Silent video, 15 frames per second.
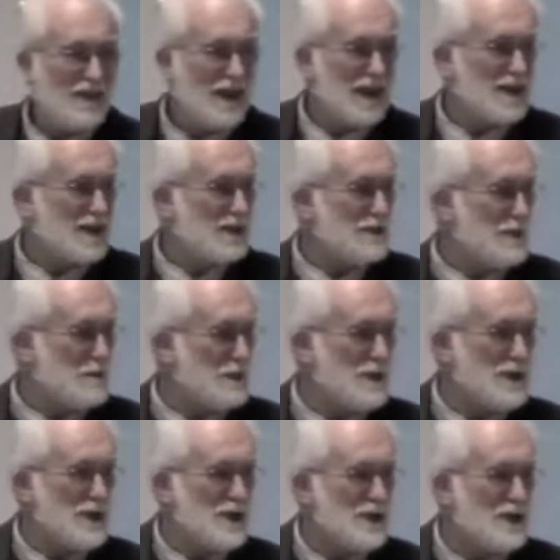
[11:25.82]
that's the
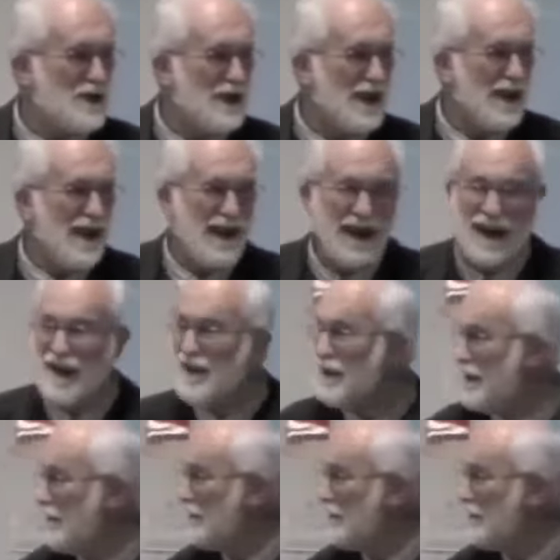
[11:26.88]
reputation they had.